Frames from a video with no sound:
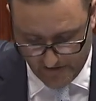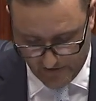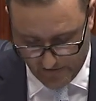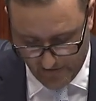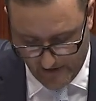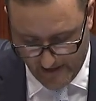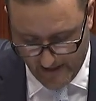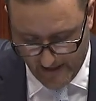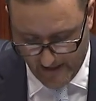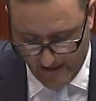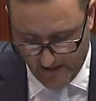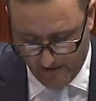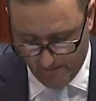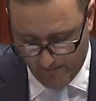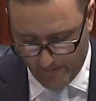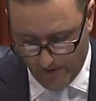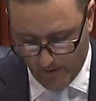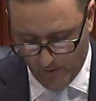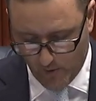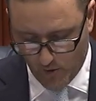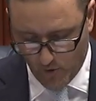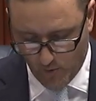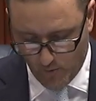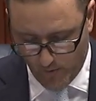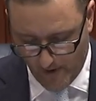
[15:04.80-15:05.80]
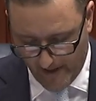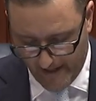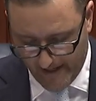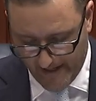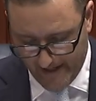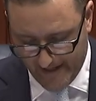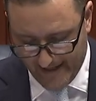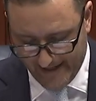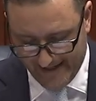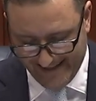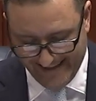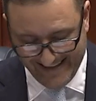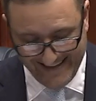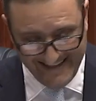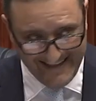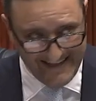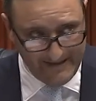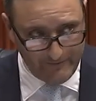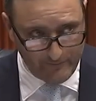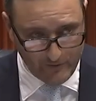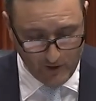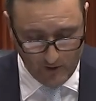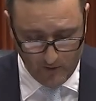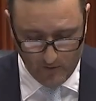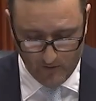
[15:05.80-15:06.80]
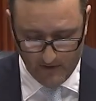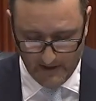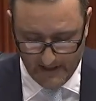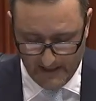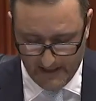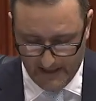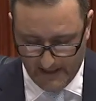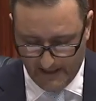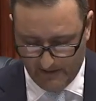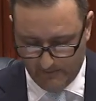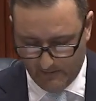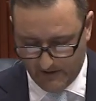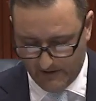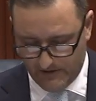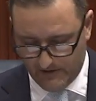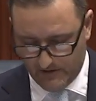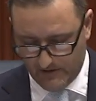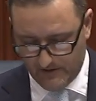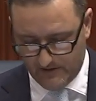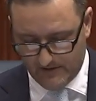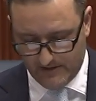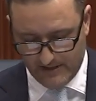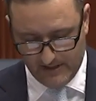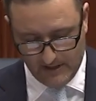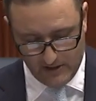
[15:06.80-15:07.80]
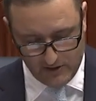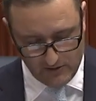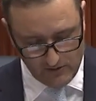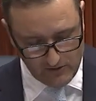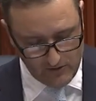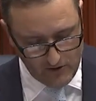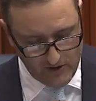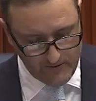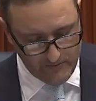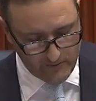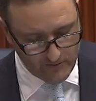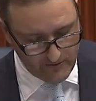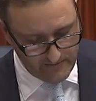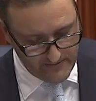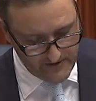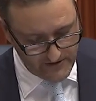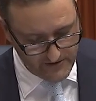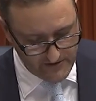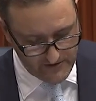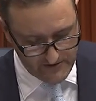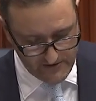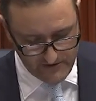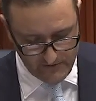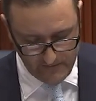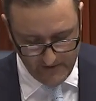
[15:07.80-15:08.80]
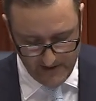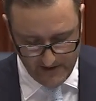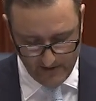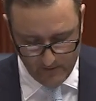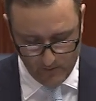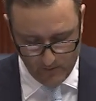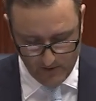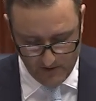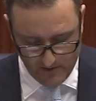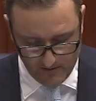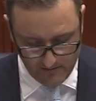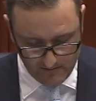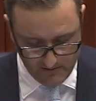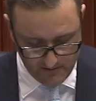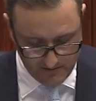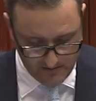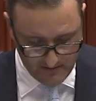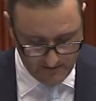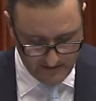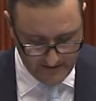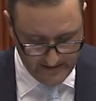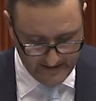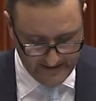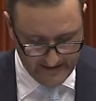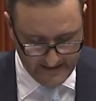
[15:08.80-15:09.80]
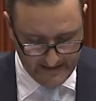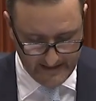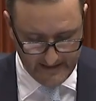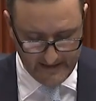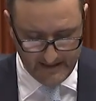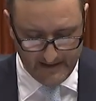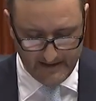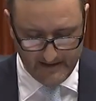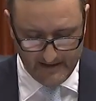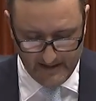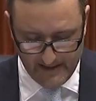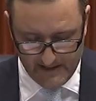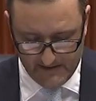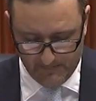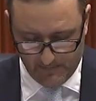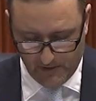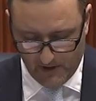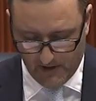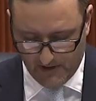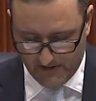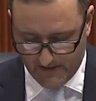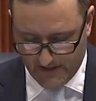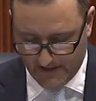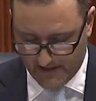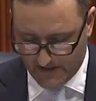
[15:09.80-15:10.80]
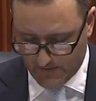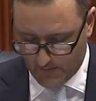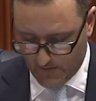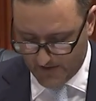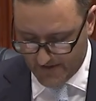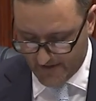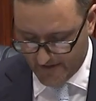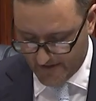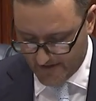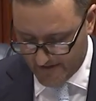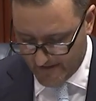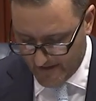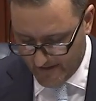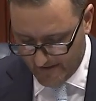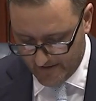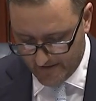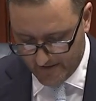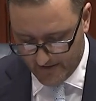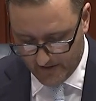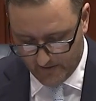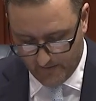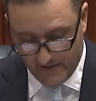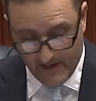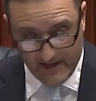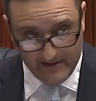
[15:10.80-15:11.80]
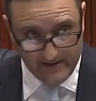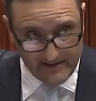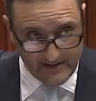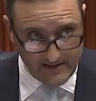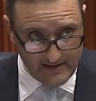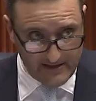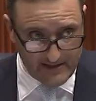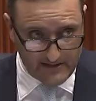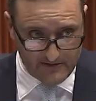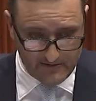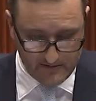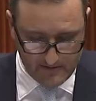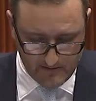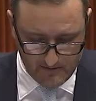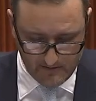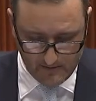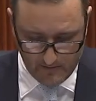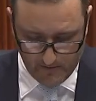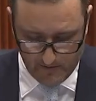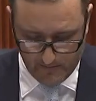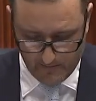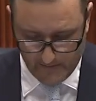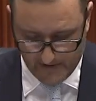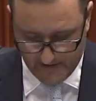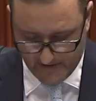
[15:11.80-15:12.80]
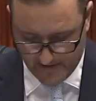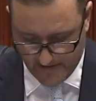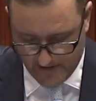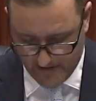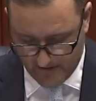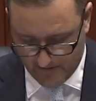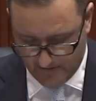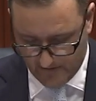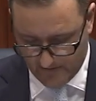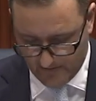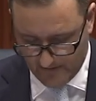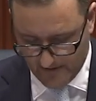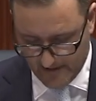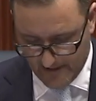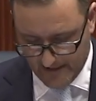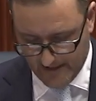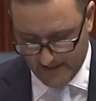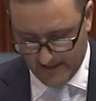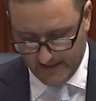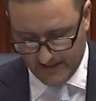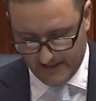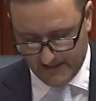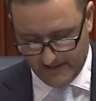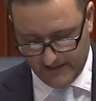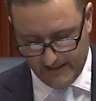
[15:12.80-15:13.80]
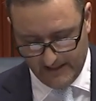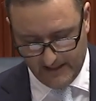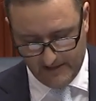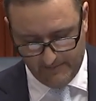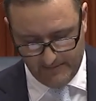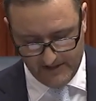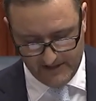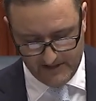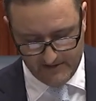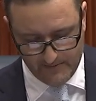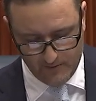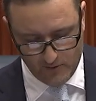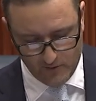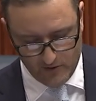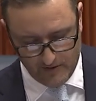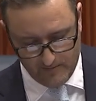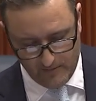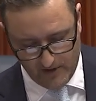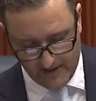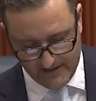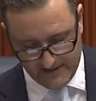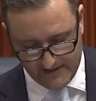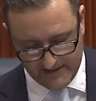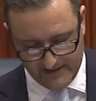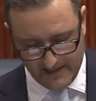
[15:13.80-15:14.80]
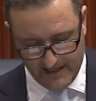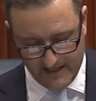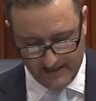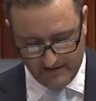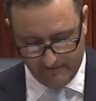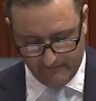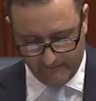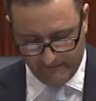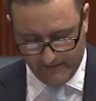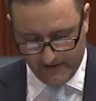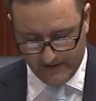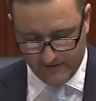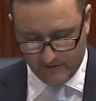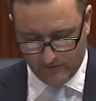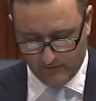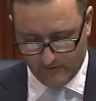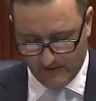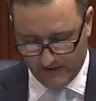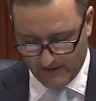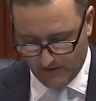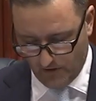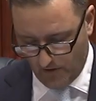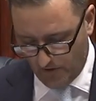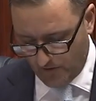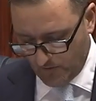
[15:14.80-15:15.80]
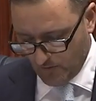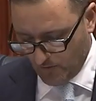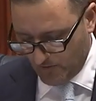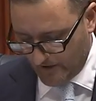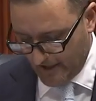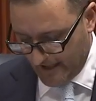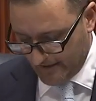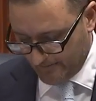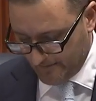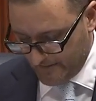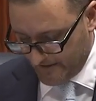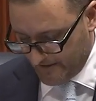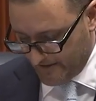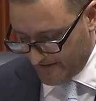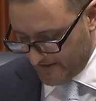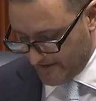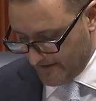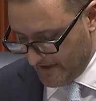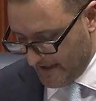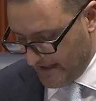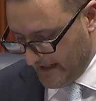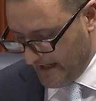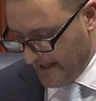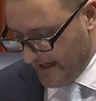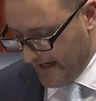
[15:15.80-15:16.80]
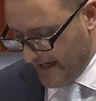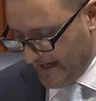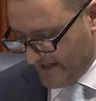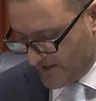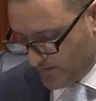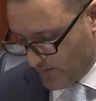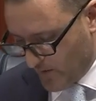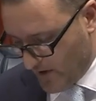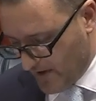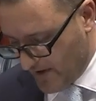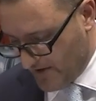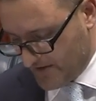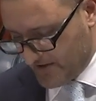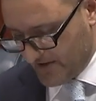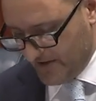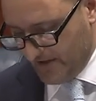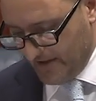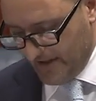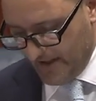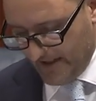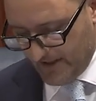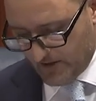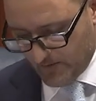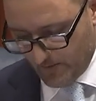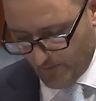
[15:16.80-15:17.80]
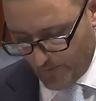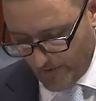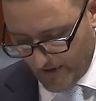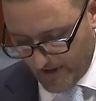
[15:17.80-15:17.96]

Australia, but will play a key role in reducing global emissions around the world. These projects, which are centred around the electorate of North West Central, need to be supported by state, federal and local governments, as well as the need to